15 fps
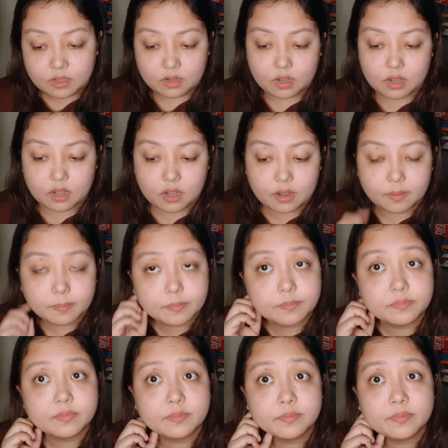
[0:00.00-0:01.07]

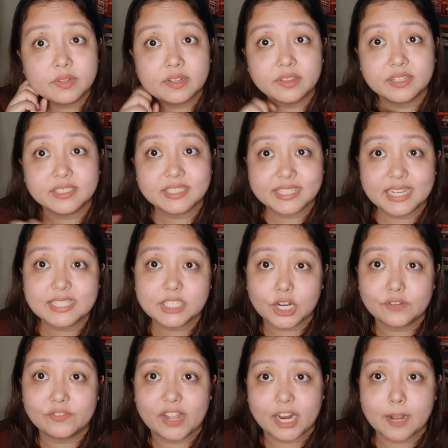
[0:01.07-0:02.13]
the stakes
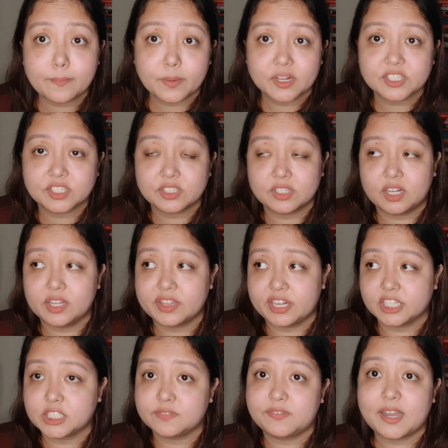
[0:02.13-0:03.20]
are very personal.
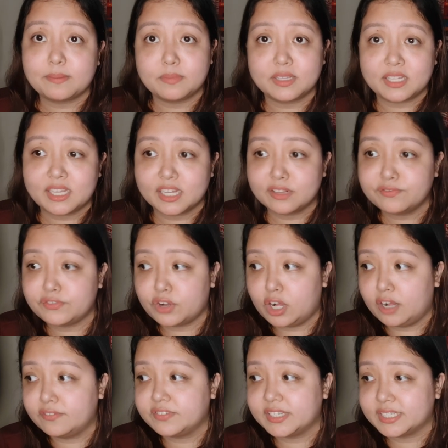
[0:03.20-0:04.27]
There's family
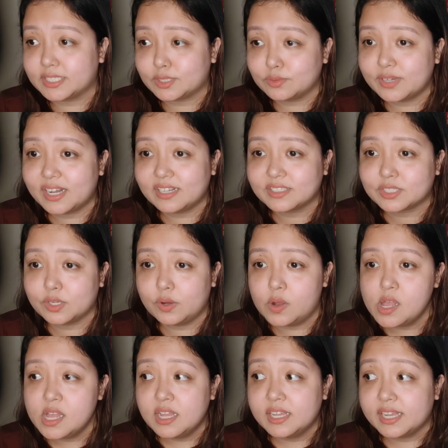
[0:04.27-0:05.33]
involved as well. So
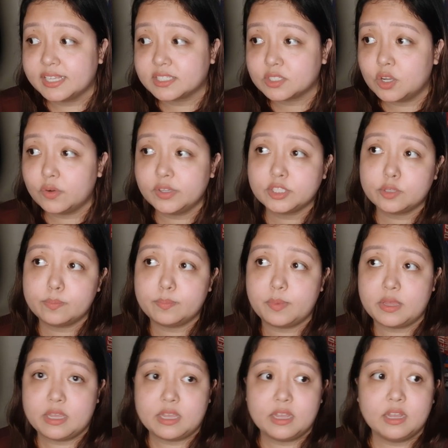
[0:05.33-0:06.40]
it's going to
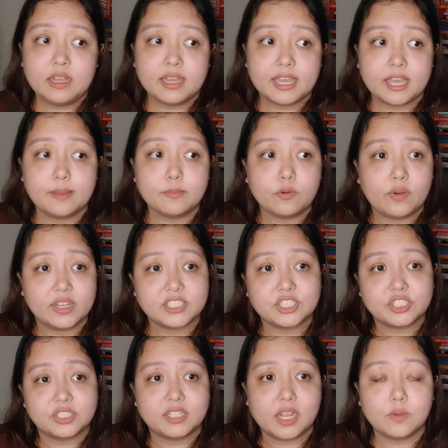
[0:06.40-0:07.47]
be him
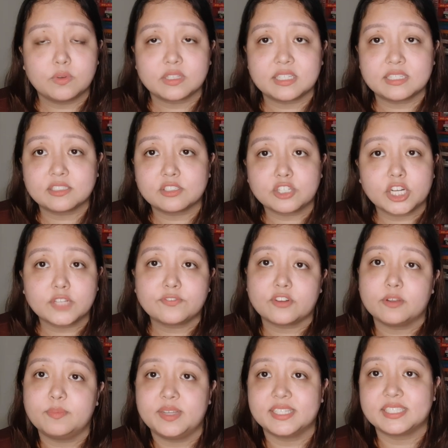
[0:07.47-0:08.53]
questioning what he's learned
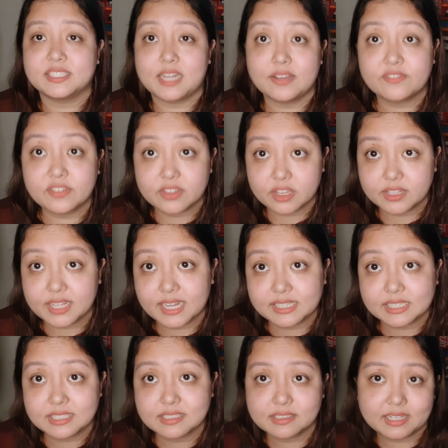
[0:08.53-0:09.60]
from his life in the
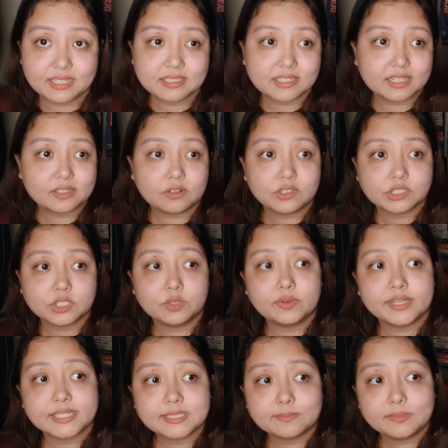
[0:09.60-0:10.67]
United States and also
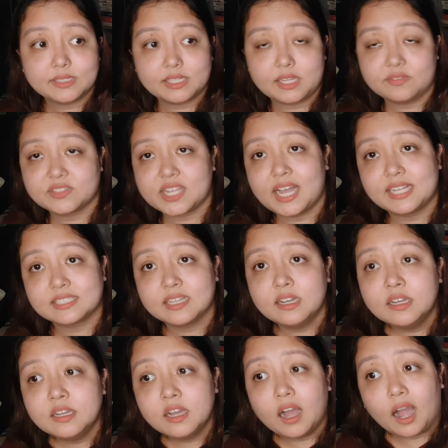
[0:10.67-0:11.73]
his beliefs as
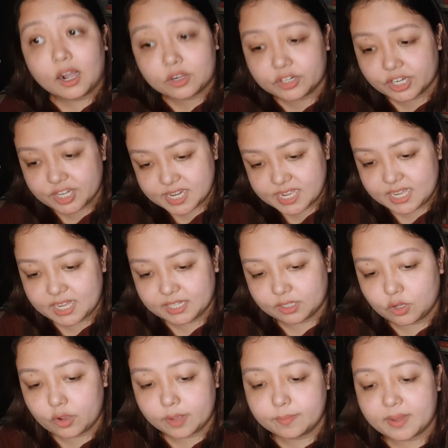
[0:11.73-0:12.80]
a Korean
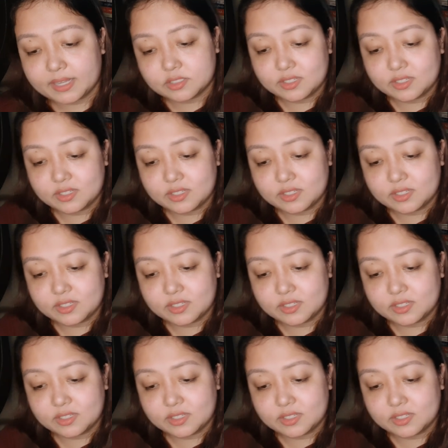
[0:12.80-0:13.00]
going back